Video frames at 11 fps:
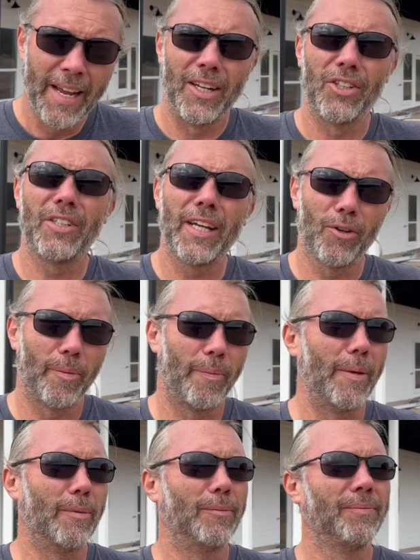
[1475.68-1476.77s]
There's that group of
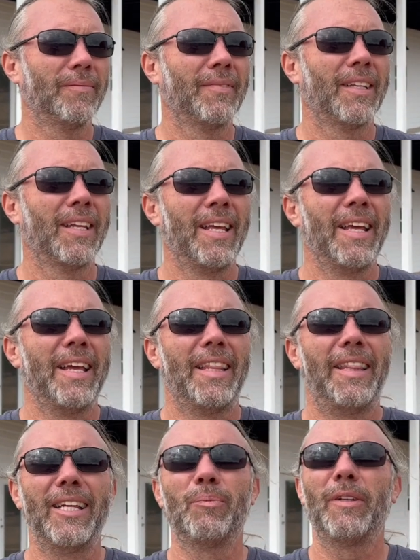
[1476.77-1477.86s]
people.
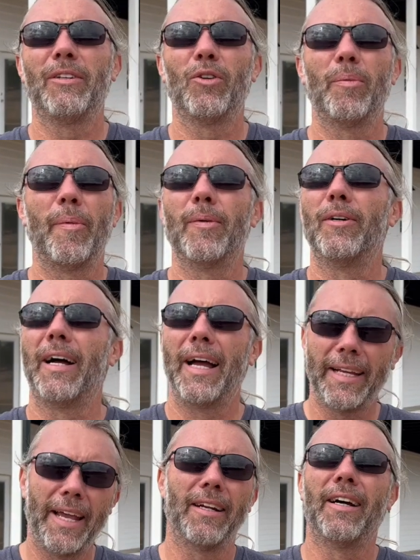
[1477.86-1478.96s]
This group of people I
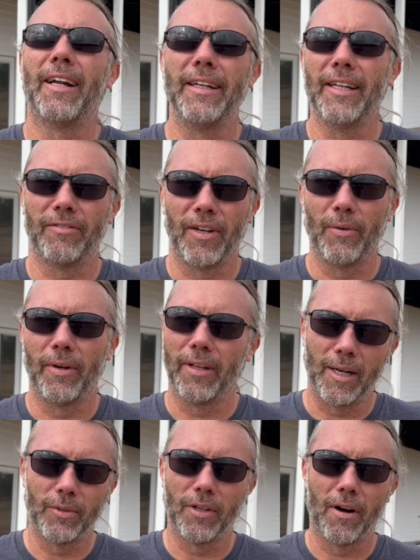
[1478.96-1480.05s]
cannot identify with, and
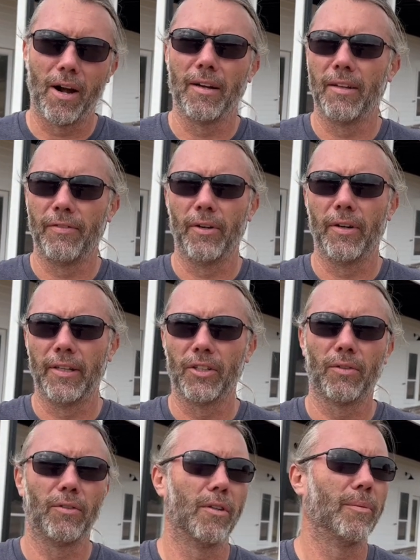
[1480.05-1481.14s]
I'm sorry if you're in this
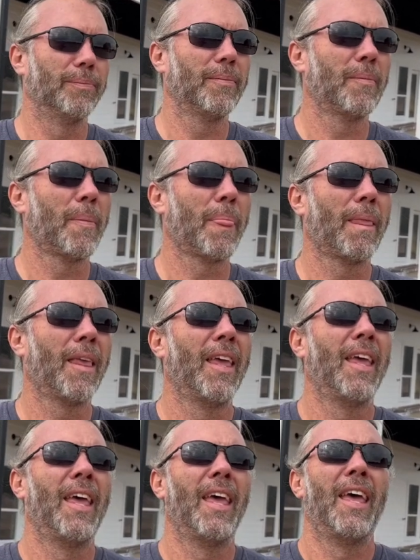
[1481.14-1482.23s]
group.
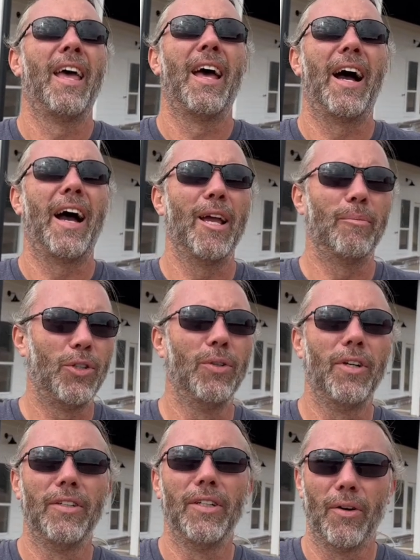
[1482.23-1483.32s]
I am too
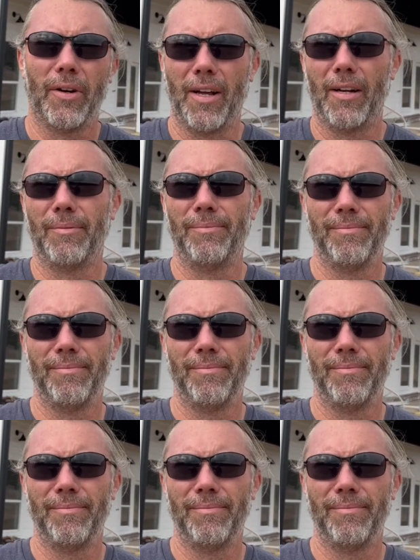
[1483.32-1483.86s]
good to go to hell.